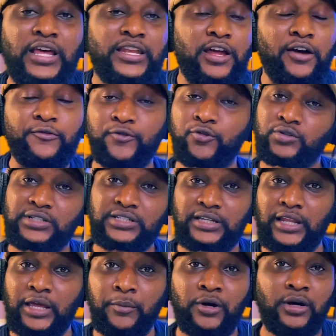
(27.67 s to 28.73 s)
Now, full
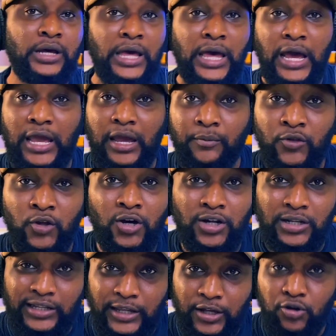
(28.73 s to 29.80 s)
disclaimer, I am not a
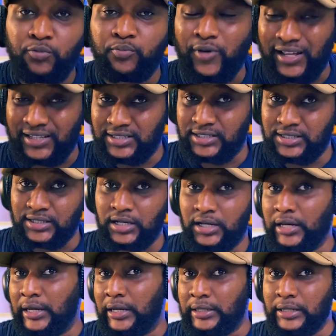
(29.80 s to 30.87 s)
legal practitioner,
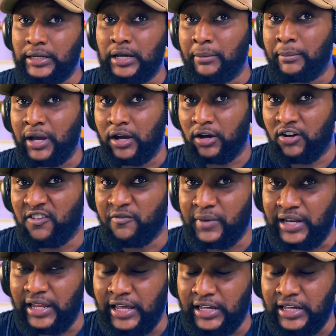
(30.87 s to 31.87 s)
neither am I a government